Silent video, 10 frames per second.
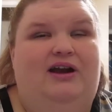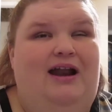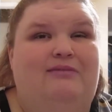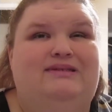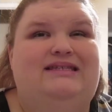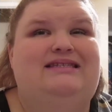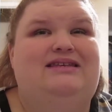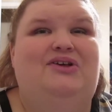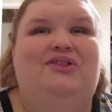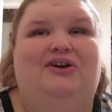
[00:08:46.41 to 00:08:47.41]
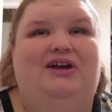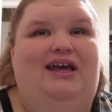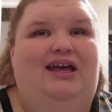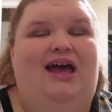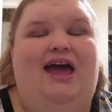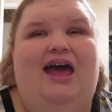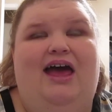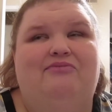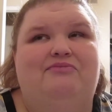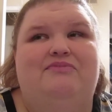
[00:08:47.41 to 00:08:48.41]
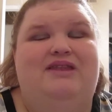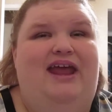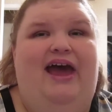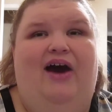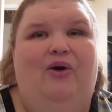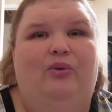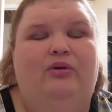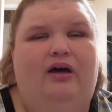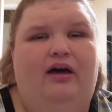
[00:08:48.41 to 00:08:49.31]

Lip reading: and I'm still learning now.